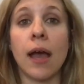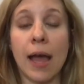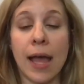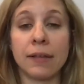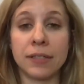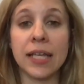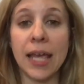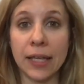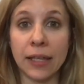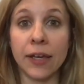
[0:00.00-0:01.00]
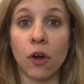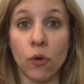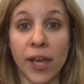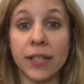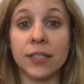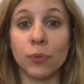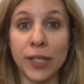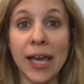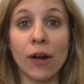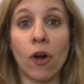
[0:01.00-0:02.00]
and saying like, okay, did we
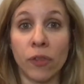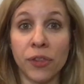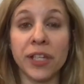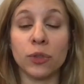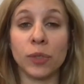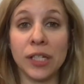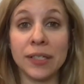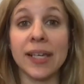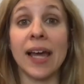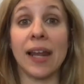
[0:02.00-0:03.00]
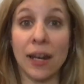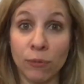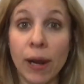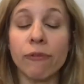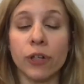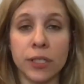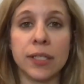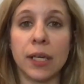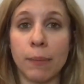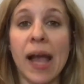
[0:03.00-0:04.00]
get all the things we need to get, and
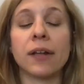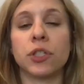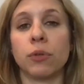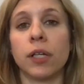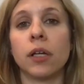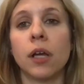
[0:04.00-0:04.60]
referencing back to it.